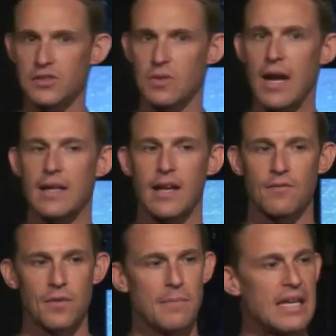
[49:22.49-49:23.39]
right? Like
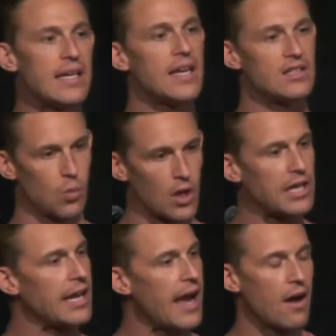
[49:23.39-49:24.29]
for me, it's
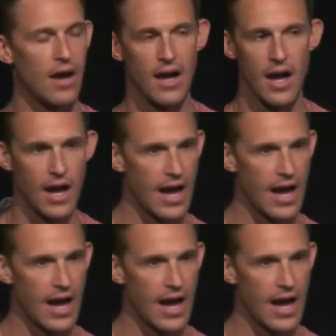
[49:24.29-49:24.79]
working out. I